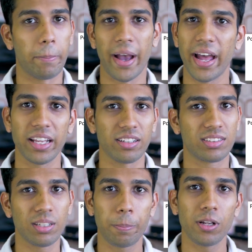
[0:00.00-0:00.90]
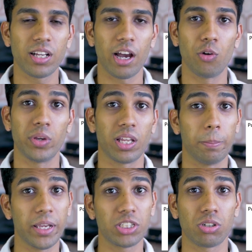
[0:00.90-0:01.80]
By adding a simple diode, we
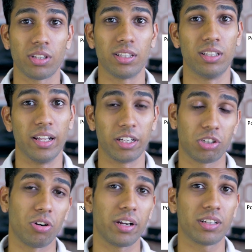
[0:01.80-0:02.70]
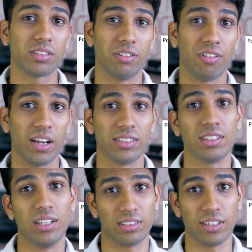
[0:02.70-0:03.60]
can make sure that the electronic
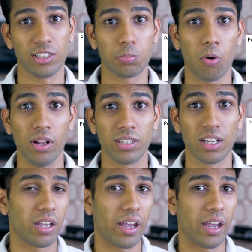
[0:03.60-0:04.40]
device doesn't get spoiled.